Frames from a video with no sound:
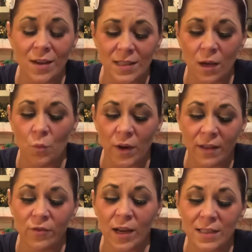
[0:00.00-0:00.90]
down
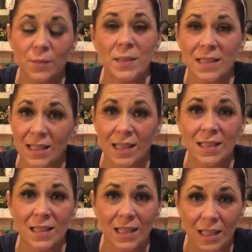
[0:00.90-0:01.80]
whatever has been
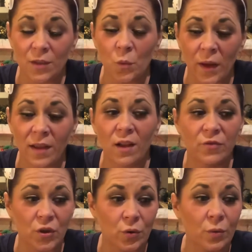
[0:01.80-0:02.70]
standing in the way of
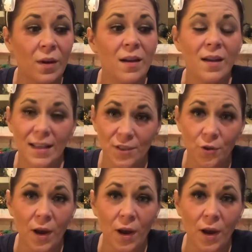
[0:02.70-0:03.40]
you and your